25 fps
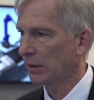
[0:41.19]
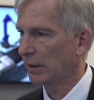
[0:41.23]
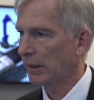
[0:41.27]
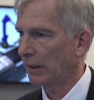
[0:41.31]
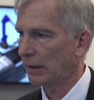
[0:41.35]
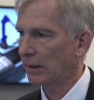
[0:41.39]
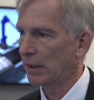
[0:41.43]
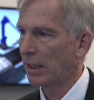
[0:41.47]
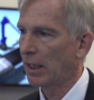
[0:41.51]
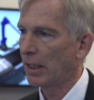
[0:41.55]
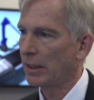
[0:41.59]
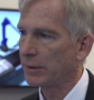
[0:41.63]

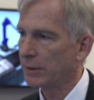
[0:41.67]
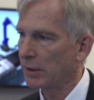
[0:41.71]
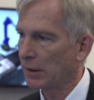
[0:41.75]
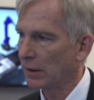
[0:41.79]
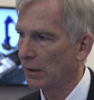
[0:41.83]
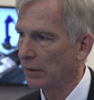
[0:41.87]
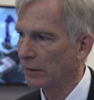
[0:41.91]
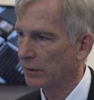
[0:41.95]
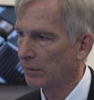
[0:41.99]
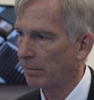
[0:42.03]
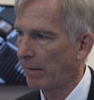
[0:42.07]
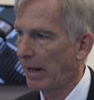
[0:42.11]
technology
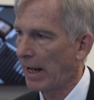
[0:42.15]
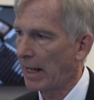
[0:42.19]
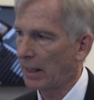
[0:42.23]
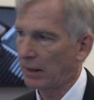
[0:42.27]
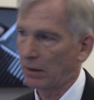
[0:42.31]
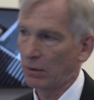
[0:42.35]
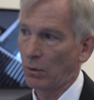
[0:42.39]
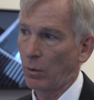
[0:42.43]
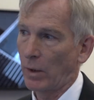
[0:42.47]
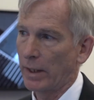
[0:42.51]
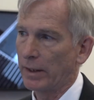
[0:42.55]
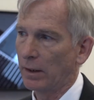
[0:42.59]
goes back
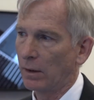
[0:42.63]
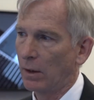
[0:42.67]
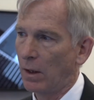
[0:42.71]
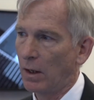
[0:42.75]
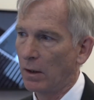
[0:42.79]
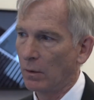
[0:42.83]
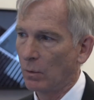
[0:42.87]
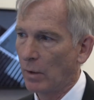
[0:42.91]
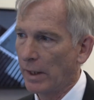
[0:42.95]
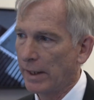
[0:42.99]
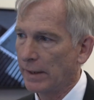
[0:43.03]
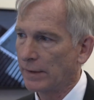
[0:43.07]
quite a
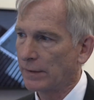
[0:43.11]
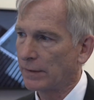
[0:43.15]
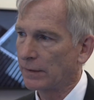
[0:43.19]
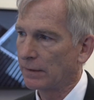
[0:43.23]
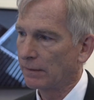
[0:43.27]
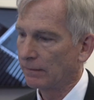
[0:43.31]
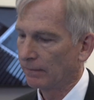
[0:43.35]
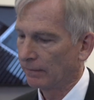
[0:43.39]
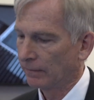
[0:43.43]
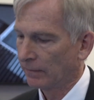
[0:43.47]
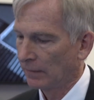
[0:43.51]
long ways.